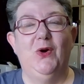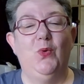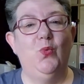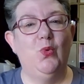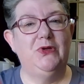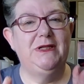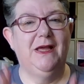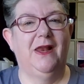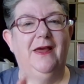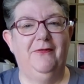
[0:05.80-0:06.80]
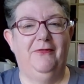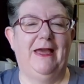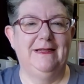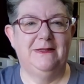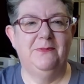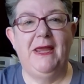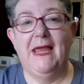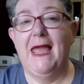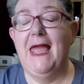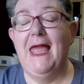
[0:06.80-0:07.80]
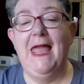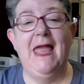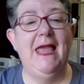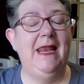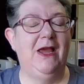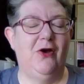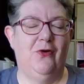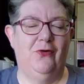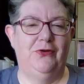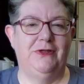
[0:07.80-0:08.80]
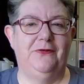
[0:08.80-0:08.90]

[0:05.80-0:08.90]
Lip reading: Watercolour effects make any card